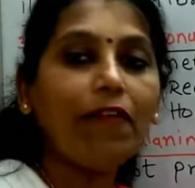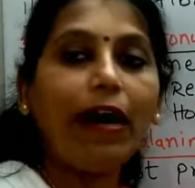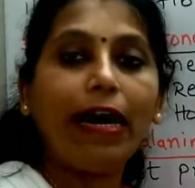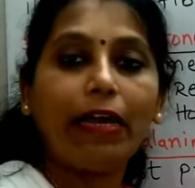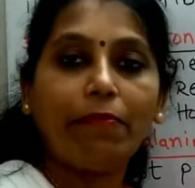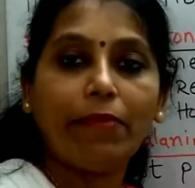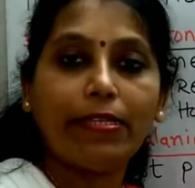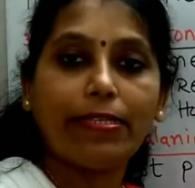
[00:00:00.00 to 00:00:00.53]

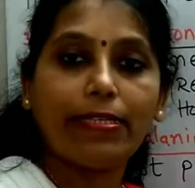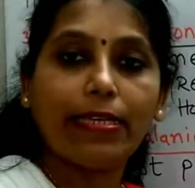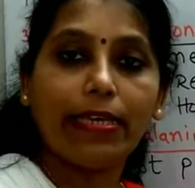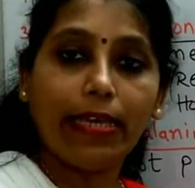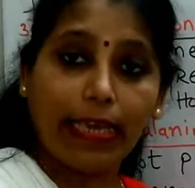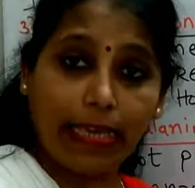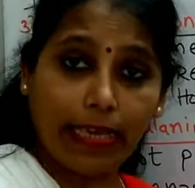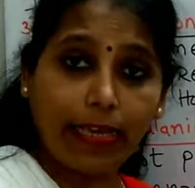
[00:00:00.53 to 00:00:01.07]
RBC
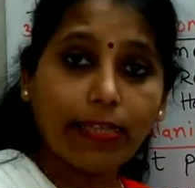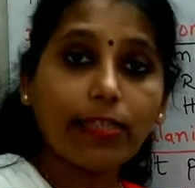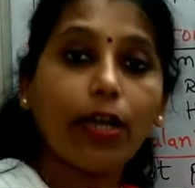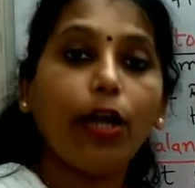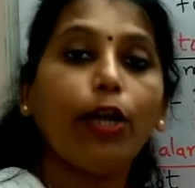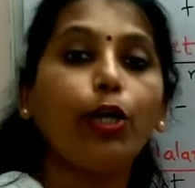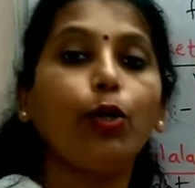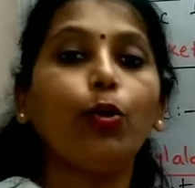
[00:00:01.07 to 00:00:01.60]
is
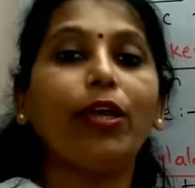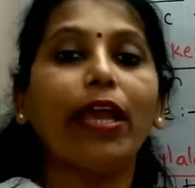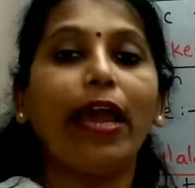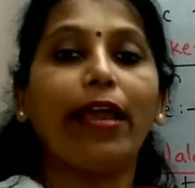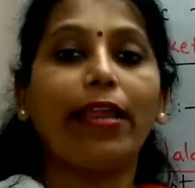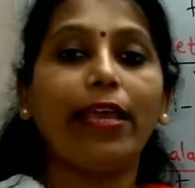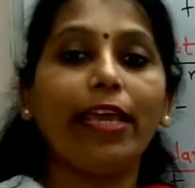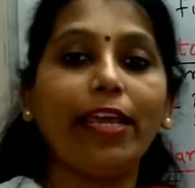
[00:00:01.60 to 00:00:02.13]
to
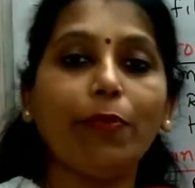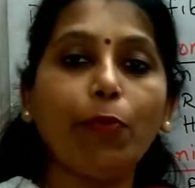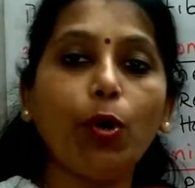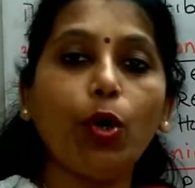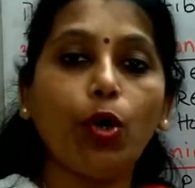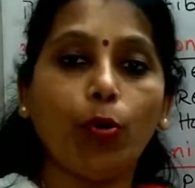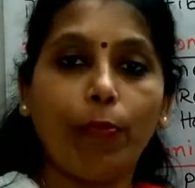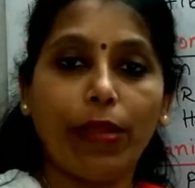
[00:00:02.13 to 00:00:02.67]
carry
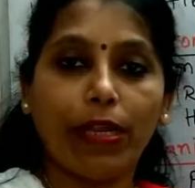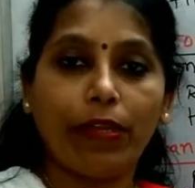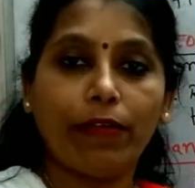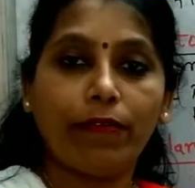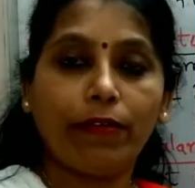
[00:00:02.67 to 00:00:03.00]
hemoglobin.